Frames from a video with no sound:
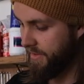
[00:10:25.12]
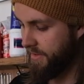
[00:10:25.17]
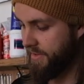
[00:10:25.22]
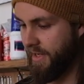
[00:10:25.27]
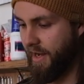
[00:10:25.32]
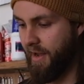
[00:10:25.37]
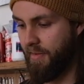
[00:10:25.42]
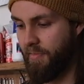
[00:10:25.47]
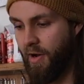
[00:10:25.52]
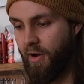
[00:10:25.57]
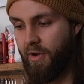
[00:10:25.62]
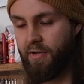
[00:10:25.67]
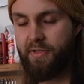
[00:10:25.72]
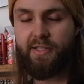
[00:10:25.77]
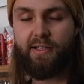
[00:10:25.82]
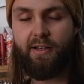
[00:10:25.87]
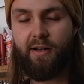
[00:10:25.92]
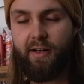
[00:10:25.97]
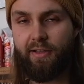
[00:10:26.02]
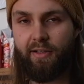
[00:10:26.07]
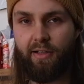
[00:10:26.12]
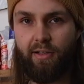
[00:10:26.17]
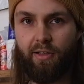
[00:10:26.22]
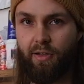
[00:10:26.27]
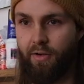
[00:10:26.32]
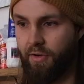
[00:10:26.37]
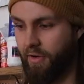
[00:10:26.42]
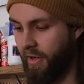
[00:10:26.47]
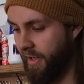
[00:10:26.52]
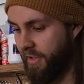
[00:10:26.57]
jam holes in, I can
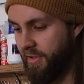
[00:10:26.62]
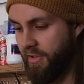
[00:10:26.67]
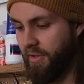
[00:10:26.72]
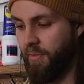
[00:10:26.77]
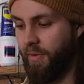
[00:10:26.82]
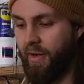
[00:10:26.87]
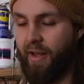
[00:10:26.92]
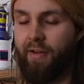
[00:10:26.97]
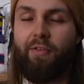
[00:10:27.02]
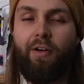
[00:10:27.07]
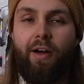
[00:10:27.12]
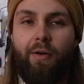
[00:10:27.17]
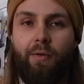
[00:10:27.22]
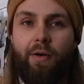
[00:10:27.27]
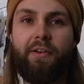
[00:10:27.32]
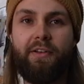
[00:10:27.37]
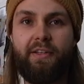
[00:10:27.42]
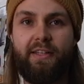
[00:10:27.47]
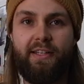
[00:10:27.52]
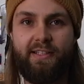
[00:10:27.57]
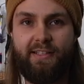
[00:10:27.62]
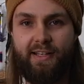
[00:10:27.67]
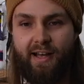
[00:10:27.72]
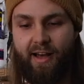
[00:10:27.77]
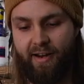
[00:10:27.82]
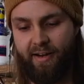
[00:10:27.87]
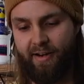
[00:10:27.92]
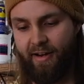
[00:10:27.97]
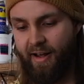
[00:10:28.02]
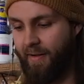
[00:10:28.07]
glue it, I can do whatever I want to this,
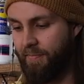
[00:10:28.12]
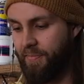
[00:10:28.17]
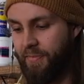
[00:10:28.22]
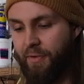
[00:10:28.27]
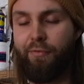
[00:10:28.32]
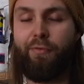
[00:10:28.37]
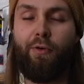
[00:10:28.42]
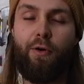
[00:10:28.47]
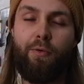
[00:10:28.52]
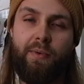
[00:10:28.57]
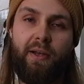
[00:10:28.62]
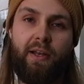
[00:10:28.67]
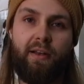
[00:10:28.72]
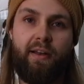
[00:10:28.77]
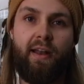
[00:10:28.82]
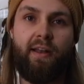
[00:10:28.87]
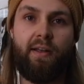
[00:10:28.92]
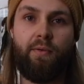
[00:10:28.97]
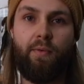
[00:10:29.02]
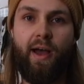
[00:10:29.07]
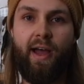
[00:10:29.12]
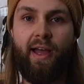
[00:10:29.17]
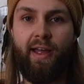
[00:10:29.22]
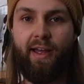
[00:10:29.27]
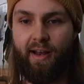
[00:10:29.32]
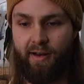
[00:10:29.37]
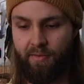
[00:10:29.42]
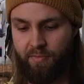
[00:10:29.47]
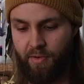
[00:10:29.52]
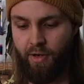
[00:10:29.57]
cut it up, perform it in any way,
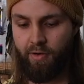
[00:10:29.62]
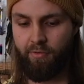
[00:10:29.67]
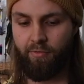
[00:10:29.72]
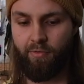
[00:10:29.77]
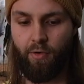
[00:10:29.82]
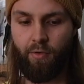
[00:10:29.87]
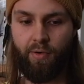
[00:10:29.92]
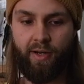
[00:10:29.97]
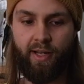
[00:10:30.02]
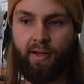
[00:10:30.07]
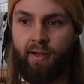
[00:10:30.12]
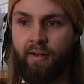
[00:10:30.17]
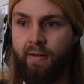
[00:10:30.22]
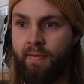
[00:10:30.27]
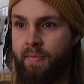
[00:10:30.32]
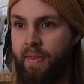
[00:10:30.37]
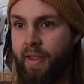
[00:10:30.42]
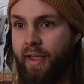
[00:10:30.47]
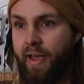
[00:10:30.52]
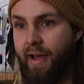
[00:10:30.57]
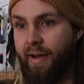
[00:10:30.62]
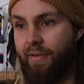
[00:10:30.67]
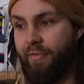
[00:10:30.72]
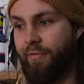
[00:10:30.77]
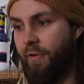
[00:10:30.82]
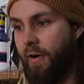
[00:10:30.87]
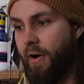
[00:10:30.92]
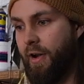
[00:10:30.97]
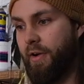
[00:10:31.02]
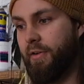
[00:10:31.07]
and I'm not ruining our
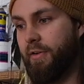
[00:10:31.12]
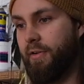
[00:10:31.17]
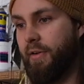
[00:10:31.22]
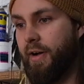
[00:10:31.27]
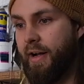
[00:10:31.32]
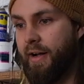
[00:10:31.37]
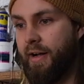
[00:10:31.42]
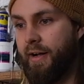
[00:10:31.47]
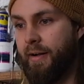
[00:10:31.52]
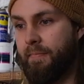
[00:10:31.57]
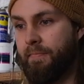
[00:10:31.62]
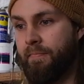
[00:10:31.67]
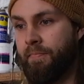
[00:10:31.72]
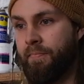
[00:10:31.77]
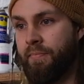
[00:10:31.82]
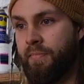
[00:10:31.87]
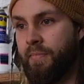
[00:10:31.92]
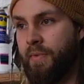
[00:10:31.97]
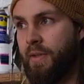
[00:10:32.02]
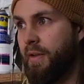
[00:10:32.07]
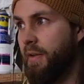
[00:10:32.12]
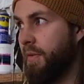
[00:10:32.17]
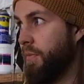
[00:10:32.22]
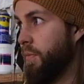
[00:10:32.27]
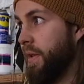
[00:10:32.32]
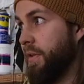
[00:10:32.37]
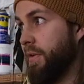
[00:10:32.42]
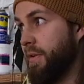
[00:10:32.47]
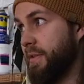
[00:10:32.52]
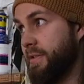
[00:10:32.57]
final,
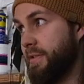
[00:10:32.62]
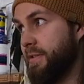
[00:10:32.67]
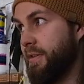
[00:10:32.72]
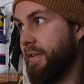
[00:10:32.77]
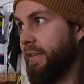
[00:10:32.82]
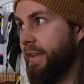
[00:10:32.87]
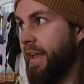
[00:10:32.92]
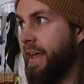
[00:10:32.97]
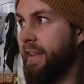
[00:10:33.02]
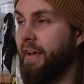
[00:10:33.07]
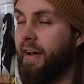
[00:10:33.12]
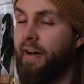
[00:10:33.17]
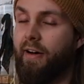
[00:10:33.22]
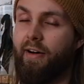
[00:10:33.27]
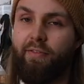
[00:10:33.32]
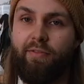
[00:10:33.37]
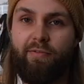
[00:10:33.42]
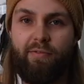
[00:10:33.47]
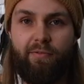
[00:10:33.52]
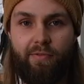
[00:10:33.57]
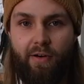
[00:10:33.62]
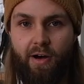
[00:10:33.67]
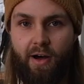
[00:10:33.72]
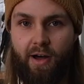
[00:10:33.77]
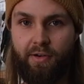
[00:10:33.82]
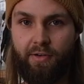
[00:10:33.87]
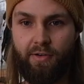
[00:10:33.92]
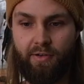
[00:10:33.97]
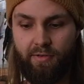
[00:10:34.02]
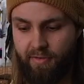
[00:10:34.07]
whether it's leather,
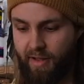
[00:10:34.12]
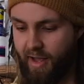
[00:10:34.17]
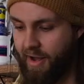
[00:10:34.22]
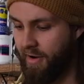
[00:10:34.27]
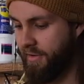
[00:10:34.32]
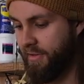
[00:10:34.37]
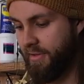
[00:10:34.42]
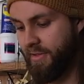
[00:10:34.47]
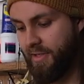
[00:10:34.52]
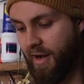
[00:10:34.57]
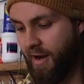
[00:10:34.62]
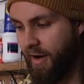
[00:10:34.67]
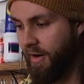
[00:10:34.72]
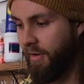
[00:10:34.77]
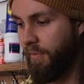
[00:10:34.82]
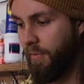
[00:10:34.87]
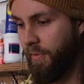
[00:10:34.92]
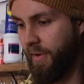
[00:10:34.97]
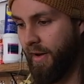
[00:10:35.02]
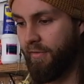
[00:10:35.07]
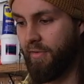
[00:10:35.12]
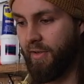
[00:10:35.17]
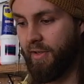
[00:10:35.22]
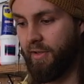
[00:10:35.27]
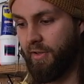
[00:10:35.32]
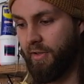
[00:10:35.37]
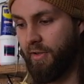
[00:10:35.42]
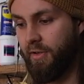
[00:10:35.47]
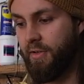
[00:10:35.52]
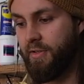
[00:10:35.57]
vinyl, Alcantara, whatever
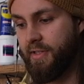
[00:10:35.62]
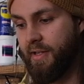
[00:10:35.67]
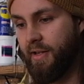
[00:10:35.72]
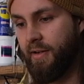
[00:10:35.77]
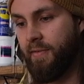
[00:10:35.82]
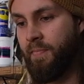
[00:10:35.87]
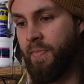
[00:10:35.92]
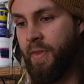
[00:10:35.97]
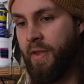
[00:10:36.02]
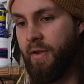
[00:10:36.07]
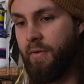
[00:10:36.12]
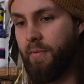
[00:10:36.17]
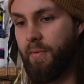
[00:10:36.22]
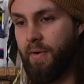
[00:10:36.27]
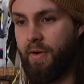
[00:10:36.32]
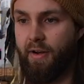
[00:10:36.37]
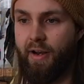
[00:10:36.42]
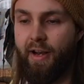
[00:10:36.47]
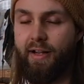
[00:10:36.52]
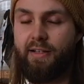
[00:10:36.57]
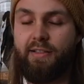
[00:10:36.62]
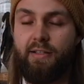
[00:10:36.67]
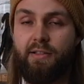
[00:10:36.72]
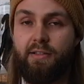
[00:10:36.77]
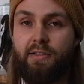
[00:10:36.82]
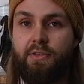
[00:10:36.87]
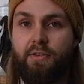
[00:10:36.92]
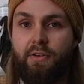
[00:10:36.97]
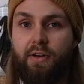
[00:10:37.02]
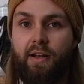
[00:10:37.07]
you're using. We're not actually
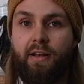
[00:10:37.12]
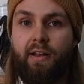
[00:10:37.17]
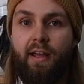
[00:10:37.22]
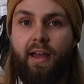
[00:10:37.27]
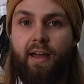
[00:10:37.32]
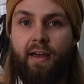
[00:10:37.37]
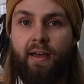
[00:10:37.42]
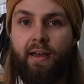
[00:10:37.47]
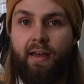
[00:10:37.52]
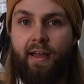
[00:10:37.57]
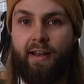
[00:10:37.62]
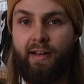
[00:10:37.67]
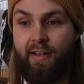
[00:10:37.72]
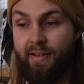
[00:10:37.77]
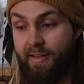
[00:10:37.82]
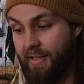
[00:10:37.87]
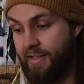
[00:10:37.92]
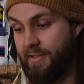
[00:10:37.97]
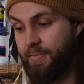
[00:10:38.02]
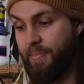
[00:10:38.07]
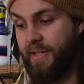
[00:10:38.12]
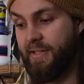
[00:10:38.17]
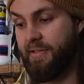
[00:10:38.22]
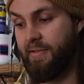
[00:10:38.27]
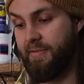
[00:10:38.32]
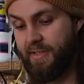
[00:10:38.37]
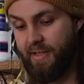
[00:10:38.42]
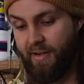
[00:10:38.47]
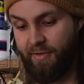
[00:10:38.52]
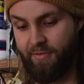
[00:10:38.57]
destroying any of the
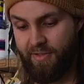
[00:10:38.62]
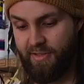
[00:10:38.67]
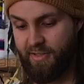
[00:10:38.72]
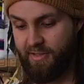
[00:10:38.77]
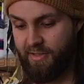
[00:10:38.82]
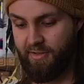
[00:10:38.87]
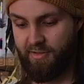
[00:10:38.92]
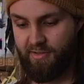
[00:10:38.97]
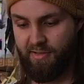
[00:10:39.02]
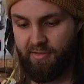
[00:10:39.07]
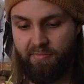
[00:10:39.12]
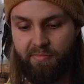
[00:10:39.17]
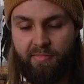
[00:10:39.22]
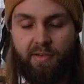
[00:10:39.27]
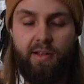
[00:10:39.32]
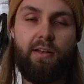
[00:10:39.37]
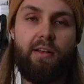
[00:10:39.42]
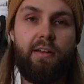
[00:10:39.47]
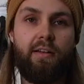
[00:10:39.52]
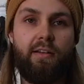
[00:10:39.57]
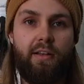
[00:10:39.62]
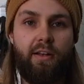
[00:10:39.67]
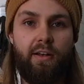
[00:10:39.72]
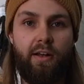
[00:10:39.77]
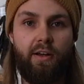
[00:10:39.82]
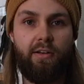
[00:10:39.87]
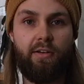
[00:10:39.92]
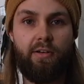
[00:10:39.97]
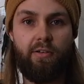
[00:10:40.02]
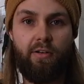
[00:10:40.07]
expensive stuff, we're just using, you
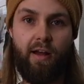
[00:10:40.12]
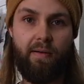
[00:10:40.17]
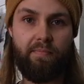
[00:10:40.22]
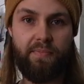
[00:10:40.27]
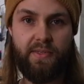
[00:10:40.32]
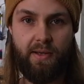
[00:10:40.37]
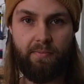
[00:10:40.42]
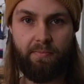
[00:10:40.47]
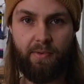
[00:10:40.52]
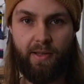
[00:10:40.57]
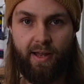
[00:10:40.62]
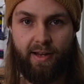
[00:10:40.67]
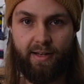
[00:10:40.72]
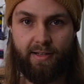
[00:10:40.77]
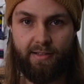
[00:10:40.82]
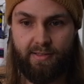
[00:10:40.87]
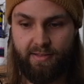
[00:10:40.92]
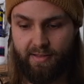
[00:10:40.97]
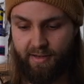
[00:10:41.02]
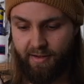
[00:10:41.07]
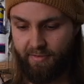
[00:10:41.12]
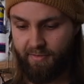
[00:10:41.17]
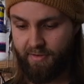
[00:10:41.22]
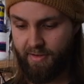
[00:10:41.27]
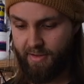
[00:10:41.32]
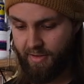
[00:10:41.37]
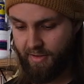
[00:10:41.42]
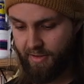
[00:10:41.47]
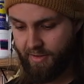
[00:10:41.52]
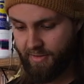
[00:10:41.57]
know, crap templating stuff.
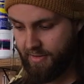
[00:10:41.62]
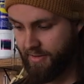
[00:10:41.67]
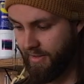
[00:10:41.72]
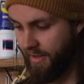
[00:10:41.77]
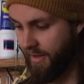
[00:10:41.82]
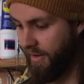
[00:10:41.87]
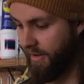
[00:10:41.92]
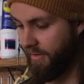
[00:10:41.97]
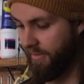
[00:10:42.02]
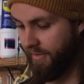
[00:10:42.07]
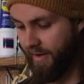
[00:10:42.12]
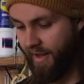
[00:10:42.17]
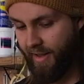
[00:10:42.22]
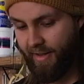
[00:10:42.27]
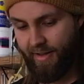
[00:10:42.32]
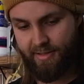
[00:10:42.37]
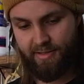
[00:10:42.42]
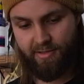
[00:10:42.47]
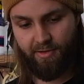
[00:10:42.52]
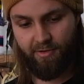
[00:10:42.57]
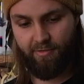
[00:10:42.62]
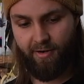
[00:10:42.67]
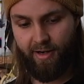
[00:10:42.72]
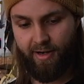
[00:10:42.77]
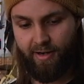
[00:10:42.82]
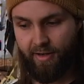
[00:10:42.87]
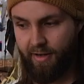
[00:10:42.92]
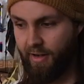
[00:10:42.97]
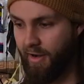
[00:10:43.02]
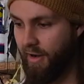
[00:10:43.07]
So now that's all
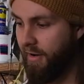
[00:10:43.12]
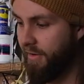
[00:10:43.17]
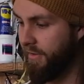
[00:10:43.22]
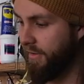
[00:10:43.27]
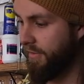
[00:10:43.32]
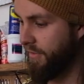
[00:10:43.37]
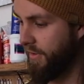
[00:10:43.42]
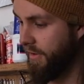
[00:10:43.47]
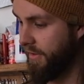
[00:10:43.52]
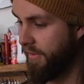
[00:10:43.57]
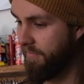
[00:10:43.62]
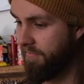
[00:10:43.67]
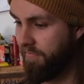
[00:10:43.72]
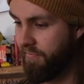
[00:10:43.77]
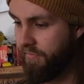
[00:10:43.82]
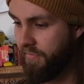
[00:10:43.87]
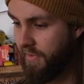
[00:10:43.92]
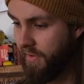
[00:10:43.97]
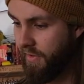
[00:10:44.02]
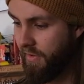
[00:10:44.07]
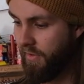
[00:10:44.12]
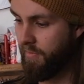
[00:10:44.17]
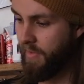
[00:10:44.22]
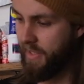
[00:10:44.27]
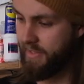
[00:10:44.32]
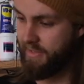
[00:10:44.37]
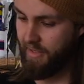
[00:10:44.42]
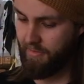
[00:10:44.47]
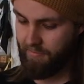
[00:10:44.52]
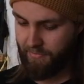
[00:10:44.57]
ready to go and I've got all
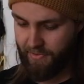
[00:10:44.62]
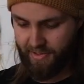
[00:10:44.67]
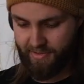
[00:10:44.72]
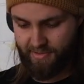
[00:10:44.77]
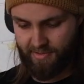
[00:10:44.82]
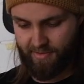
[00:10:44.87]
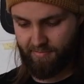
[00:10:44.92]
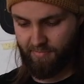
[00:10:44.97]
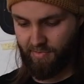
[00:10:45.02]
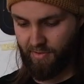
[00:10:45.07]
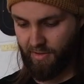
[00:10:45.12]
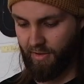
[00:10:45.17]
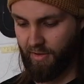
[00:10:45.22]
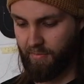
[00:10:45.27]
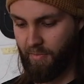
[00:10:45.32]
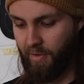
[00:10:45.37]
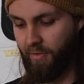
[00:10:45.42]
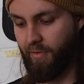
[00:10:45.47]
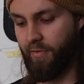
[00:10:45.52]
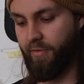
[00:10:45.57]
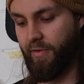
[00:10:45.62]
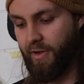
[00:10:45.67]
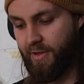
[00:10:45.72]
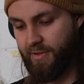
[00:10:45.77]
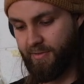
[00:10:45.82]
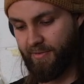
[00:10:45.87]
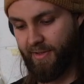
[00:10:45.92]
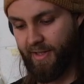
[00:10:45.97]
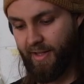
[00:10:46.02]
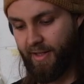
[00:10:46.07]
my templates and, you know, my
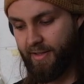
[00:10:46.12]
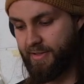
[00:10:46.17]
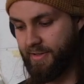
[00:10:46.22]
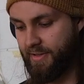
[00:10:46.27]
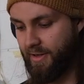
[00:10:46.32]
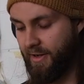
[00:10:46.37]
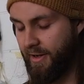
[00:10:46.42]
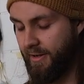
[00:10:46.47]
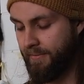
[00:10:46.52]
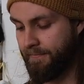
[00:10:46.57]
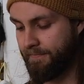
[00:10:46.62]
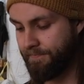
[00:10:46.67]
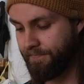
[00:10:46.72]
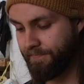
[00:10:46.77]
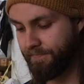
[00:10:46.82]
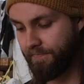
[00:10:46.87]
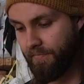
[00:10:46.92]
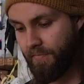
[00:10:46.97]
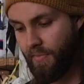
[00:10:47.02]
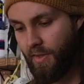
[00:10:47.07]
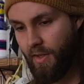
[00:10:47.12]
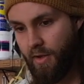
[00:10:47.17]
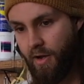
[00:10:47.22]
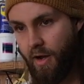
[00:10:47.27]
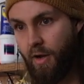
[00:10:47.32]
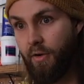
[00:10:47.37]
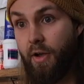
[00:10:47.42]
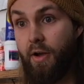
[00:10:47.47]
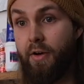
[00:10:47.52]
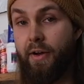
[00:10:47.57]
reverse for the other side,
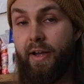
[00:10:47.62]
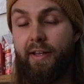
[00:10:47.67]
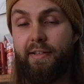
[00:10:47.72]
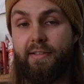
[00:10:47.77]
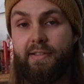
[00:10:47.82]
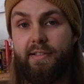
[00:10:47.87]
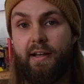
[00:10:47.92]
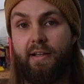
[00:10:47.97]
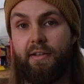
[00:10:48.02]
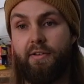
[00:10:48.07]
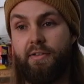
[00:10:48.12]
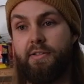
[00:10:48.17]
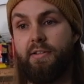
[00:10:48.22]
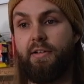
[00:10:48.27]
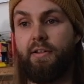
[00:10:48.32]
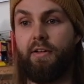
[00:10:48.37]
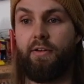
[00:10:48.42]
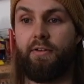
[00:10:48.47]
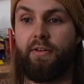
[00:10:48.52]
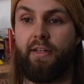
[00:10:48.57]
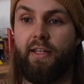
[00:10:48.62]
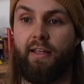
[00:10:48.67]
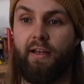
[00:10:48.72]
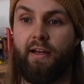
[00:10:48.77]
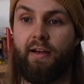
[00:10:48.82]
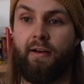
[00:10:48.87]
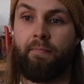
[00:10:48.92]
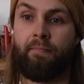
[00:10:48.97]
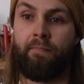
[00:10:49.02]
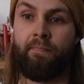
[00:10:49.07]
I'll go ahead and start using it on
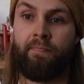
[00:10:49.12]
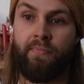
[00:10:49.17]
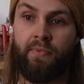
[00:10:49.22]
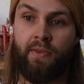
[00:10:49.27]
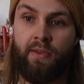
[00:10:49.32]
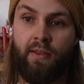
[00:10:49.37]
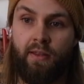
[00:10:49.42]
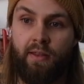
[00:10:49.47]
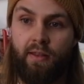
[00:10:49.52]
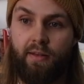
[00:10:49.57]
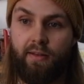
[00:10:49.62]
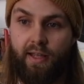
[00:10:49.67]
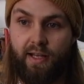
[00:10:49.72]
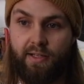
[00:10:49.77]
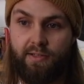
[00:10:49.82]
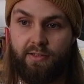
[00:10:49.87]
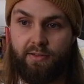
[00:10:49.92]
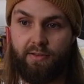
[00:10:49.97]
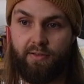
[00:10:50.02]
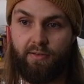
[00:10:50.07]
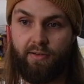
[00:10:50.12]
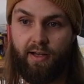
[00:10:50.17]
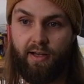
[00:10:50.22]
the actual